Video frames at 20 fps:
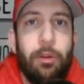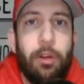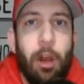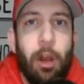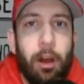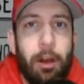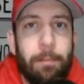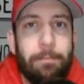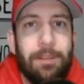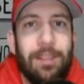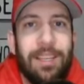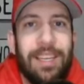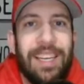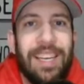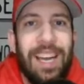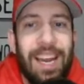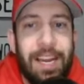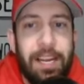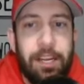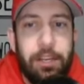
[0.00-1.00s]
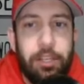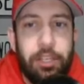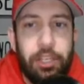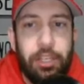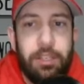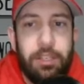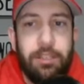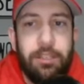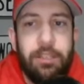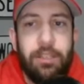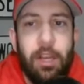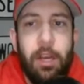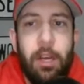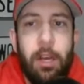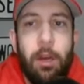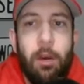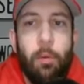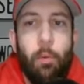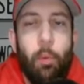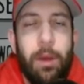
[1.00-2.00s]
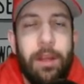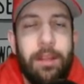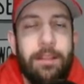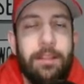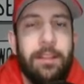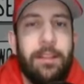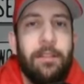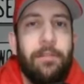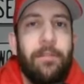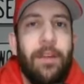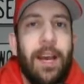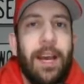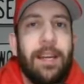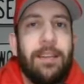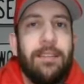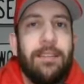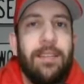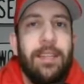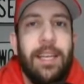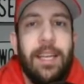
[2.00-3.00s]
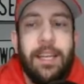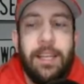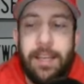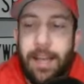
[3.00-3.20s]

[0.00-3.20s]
complications with the vaccine.